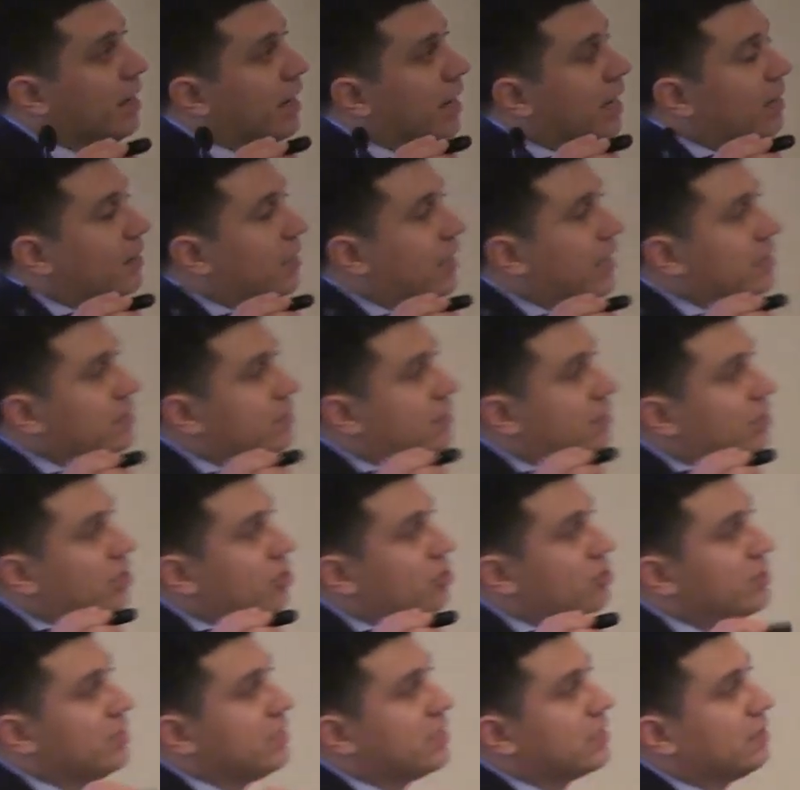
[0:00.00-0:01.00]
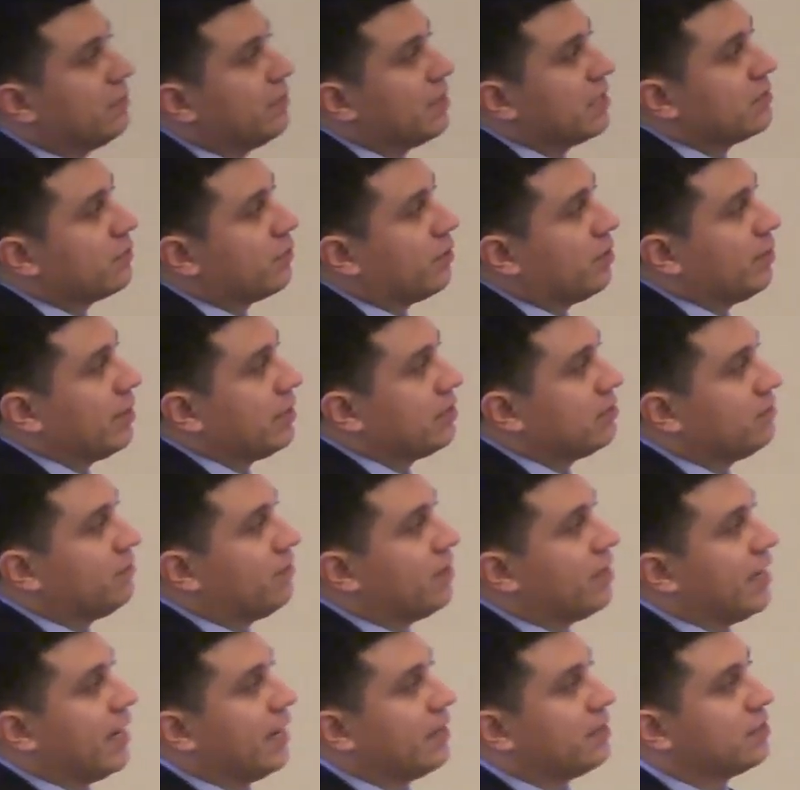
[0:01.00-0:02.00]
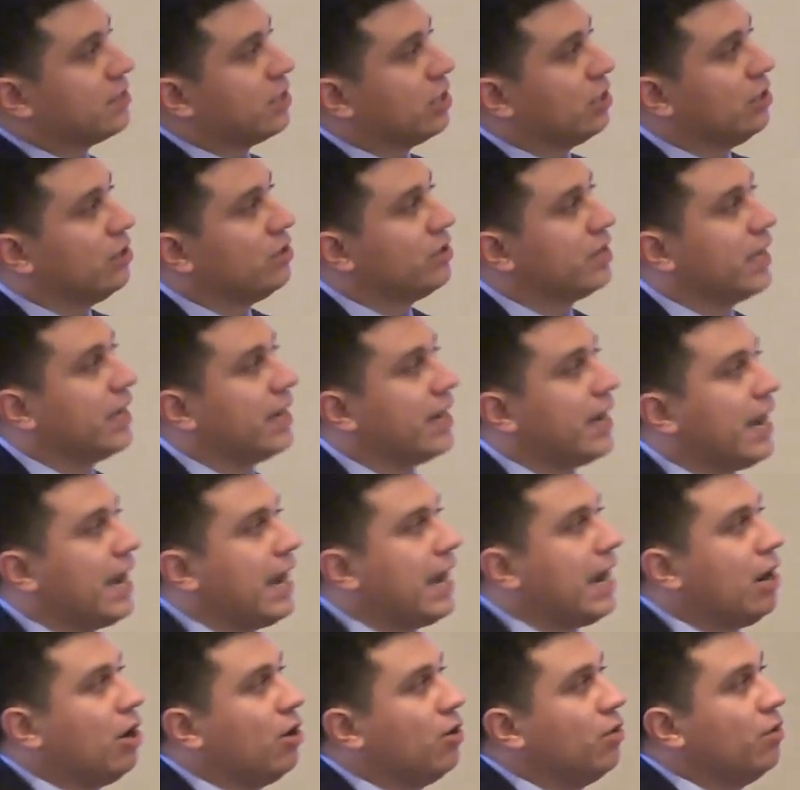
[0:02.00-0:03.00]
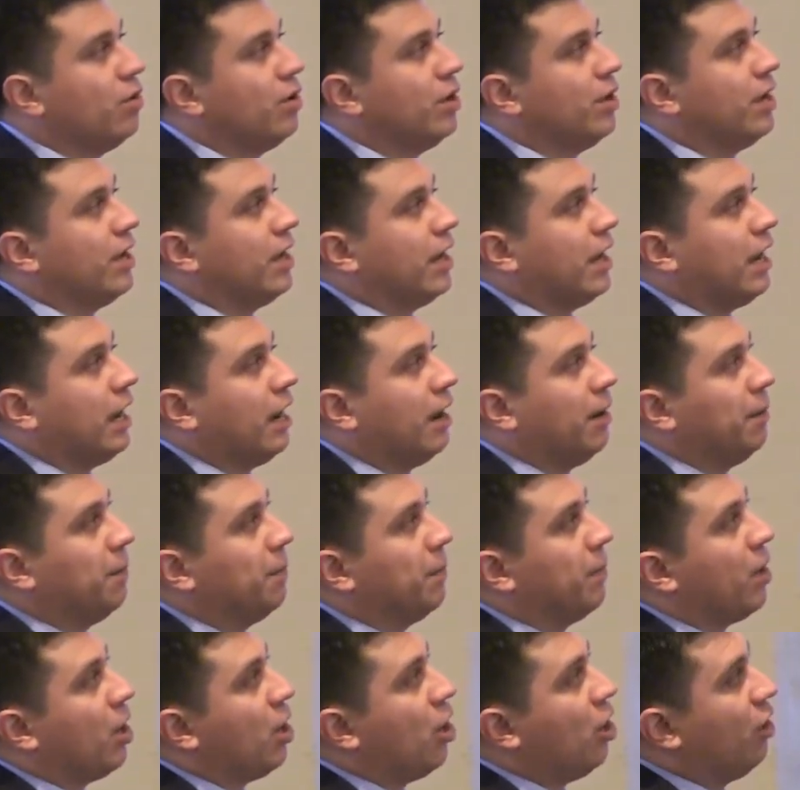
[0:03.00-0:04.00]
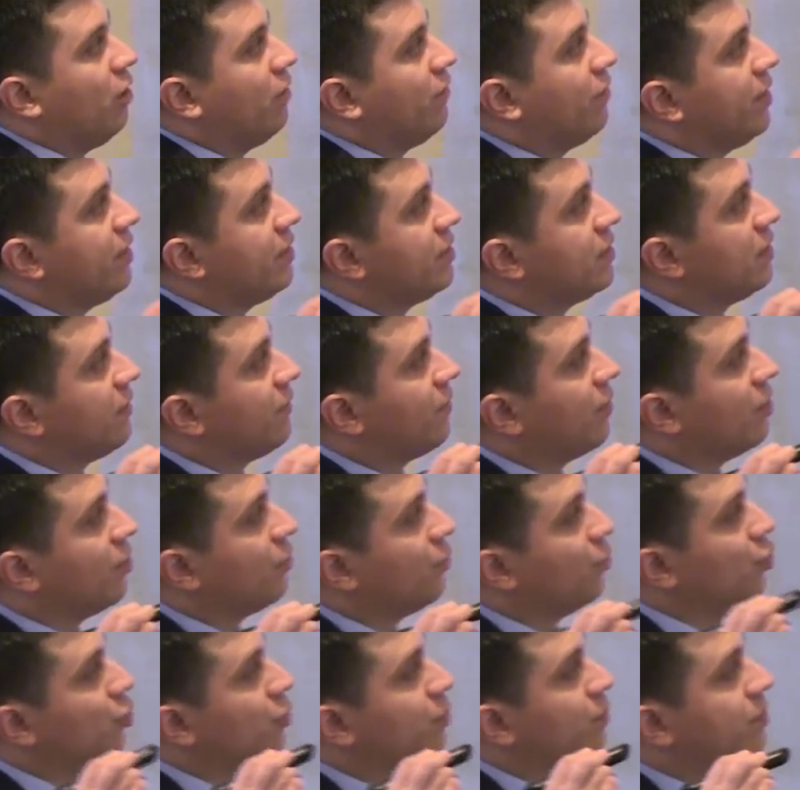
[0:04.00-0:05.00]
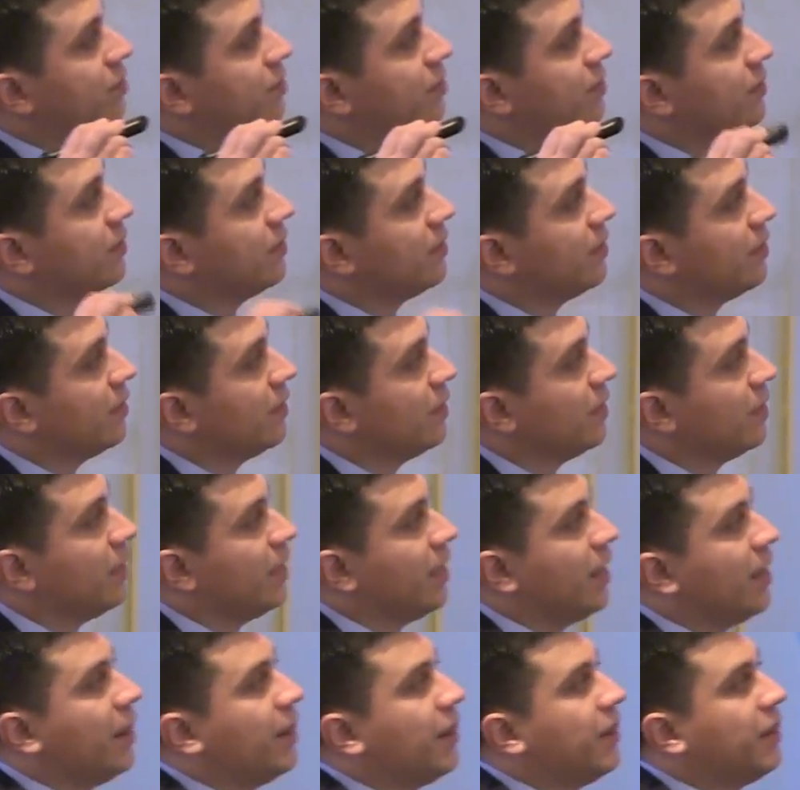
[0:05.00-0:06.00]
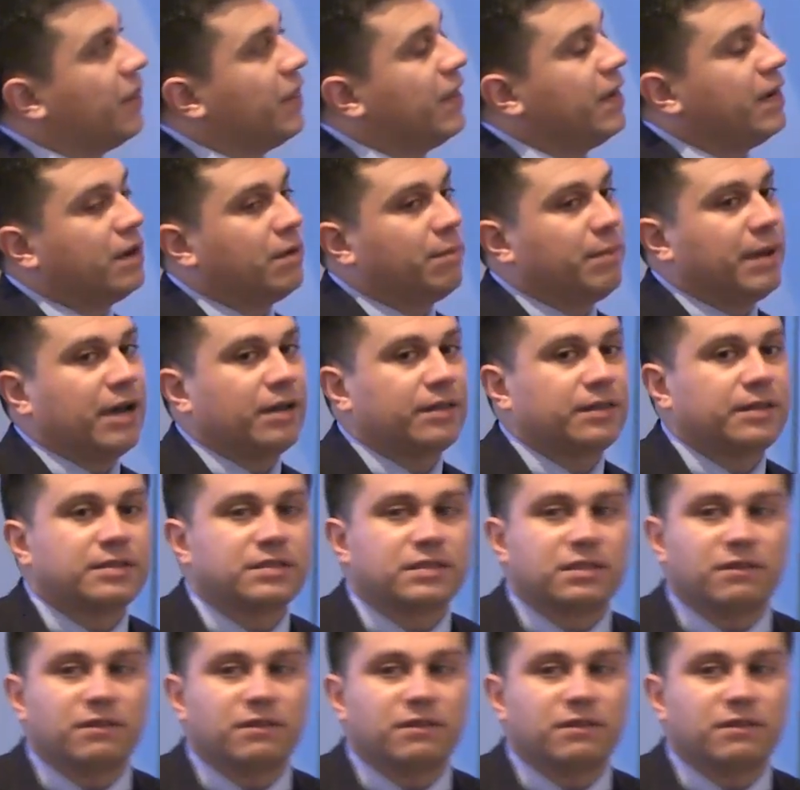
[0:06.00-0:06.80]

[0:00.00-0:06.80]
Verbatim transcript: And lastly, using some experimental vignettes to look at how um, all of these different groups think about the